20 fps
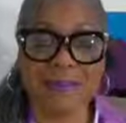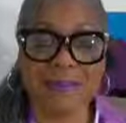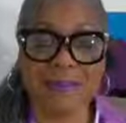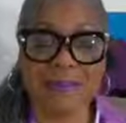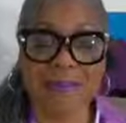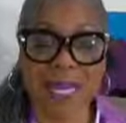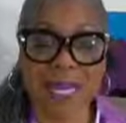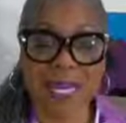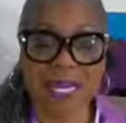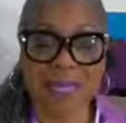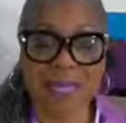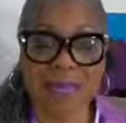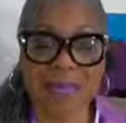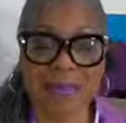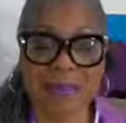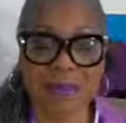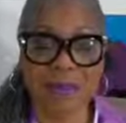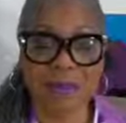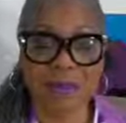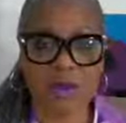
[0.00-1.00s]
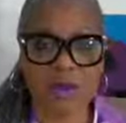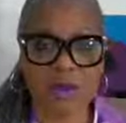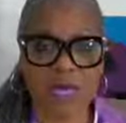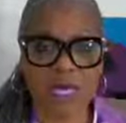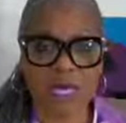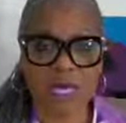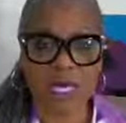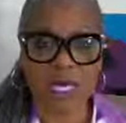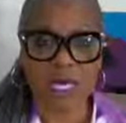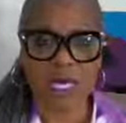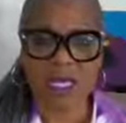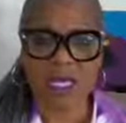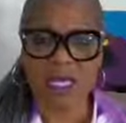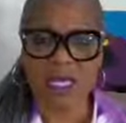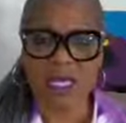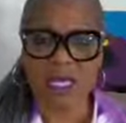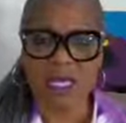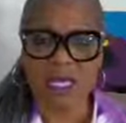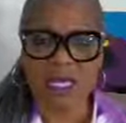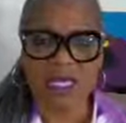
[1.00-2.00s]
right? Sometimes we think,
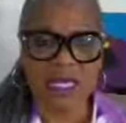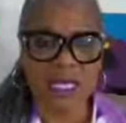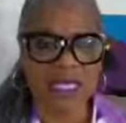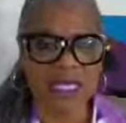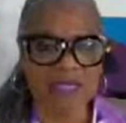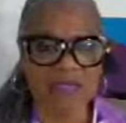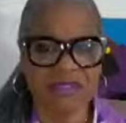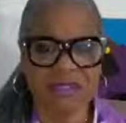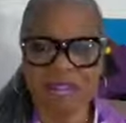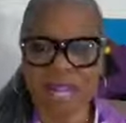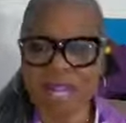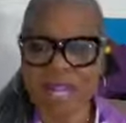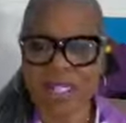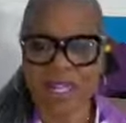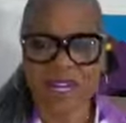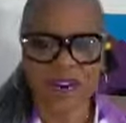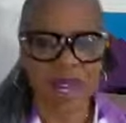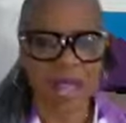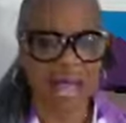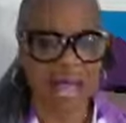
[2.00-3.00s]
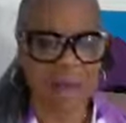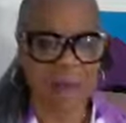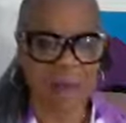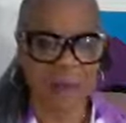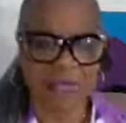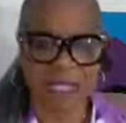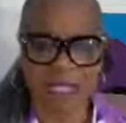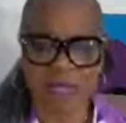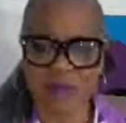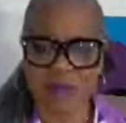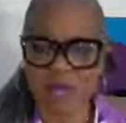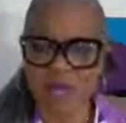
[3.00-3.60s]
let's find our happiness.